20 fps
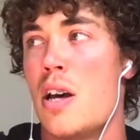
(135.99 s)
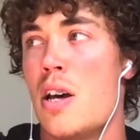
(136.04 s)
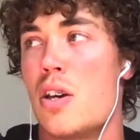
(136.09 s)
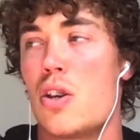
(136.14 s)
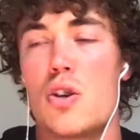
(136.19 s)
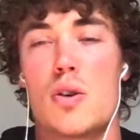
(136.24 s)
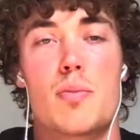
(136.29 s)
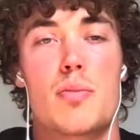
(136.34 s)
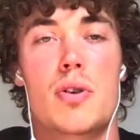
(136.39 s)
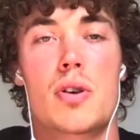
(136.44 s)

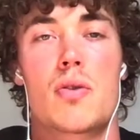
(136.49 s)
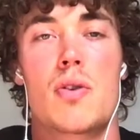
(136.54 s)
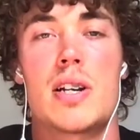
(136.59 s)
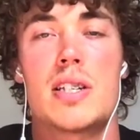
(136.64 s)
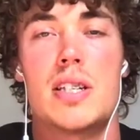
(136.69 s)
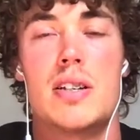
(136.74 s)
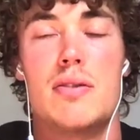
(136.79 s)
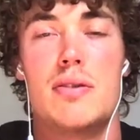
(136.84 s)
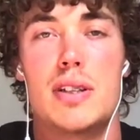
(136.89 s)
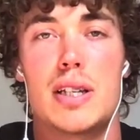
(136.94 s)
you're
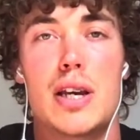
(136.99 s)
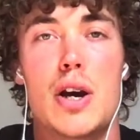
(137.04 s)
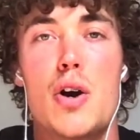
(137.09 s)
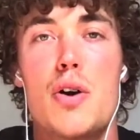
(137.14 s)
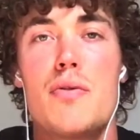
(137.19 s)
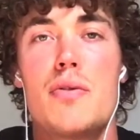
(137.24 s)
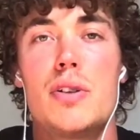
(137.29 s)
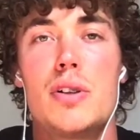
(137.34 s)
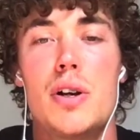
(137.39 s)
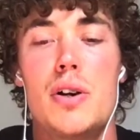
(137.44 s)
progressively
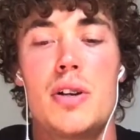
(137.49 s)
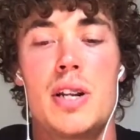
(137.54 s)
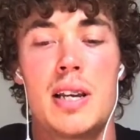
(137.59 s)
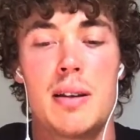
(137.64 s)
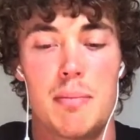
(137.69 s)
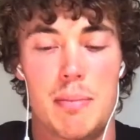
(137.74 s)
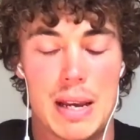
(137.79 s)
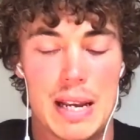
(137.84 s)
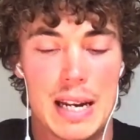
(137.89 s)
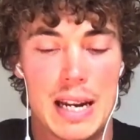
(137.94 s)
overloading,
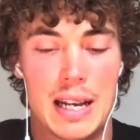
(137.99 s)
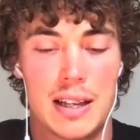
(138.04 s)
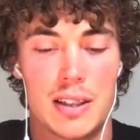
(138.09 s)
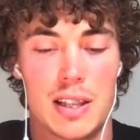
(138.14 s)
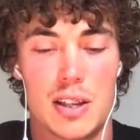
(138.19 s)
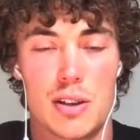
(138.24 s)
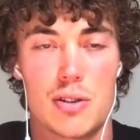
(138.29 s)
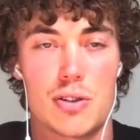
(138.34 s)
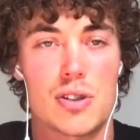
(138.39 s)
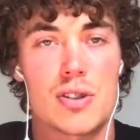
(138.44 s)
meaning that
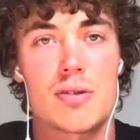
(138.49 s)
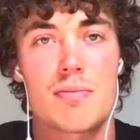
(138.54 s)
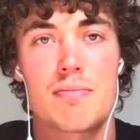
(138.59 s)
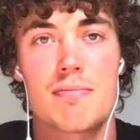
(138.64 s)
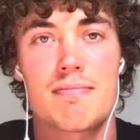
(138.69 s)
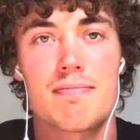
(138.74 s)
you're just